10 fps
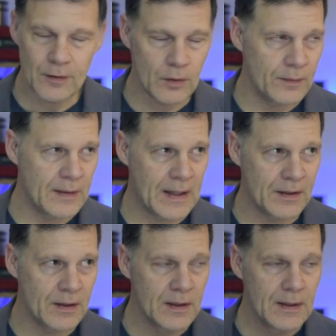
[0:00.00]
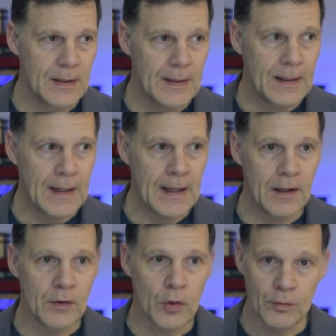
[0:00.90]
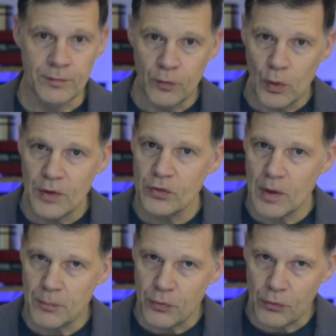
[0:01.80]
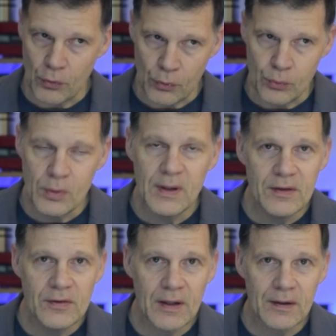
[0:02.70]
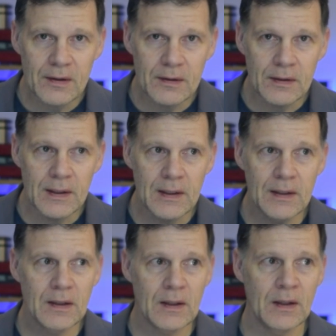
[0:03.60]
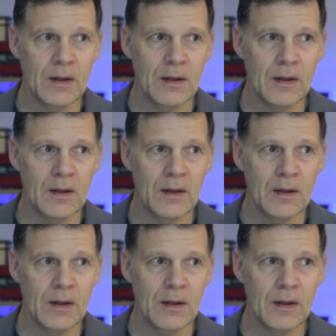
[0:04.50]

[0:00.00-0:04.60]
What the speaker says: on that, and her voice comes through really delicately.